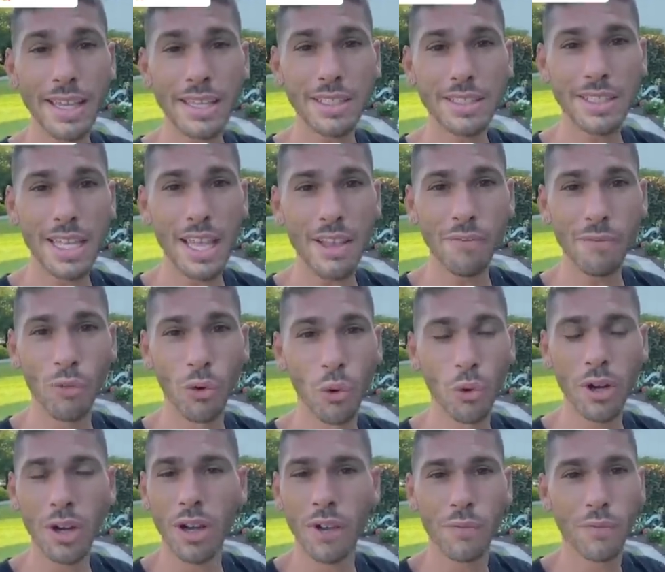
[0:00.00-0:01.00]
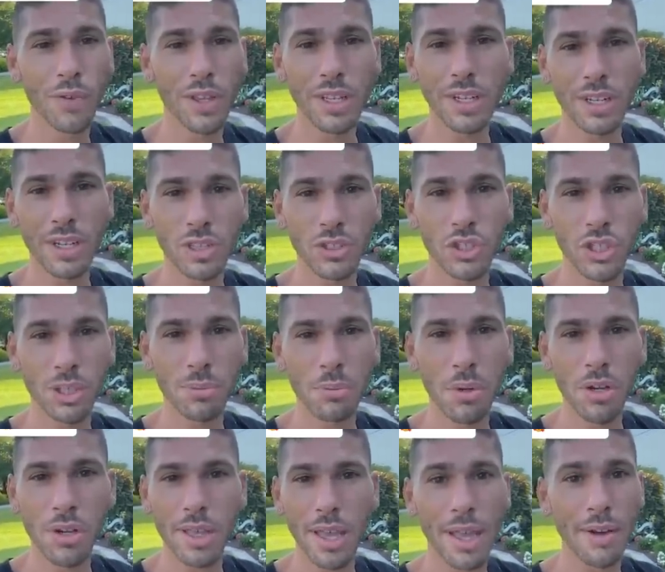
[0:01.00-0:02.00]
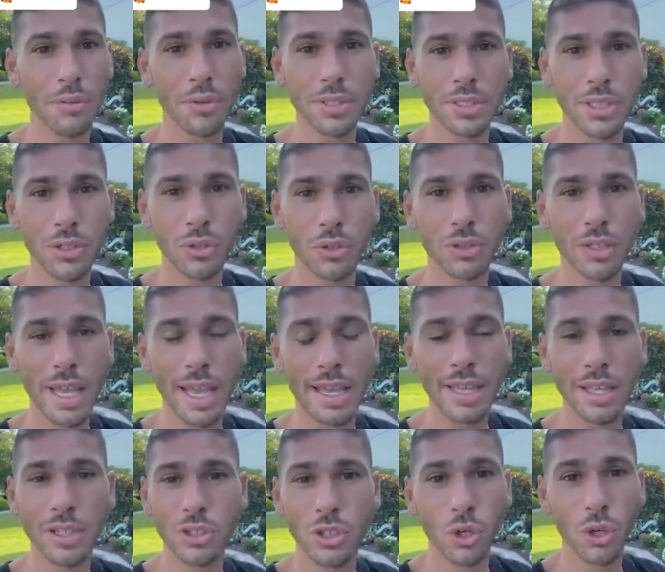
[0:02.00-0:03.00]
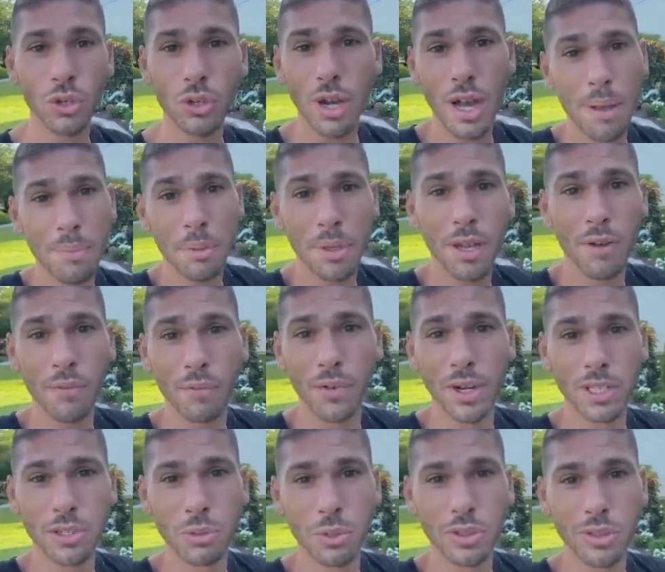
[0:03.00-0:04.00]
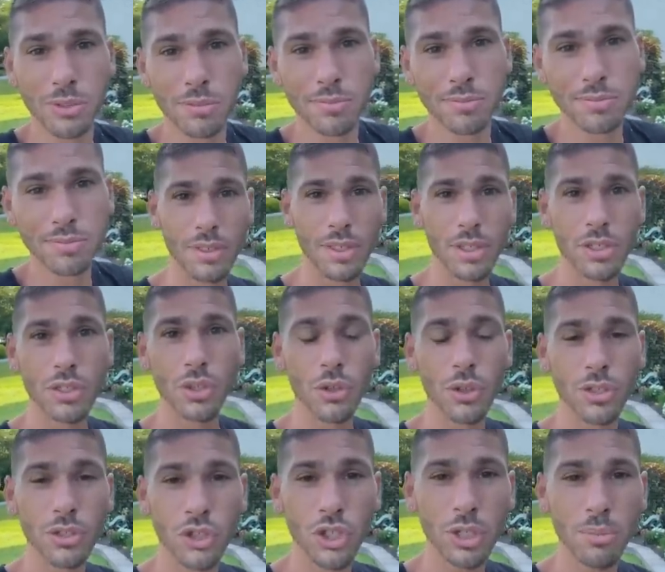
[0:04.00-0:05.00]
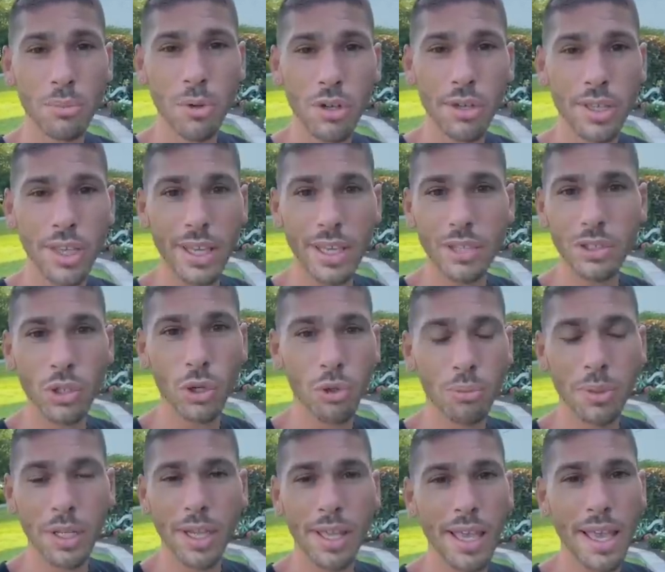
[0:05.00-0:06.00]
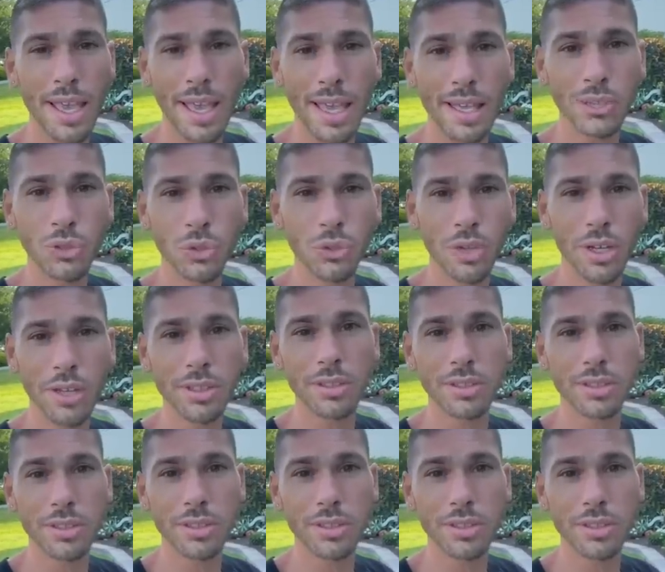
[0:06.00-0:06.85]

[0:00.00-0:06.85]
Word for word: is day four of feeding a chipmunk every single day until I become friends with him. So the chipmunk king told me to get hazelnuts.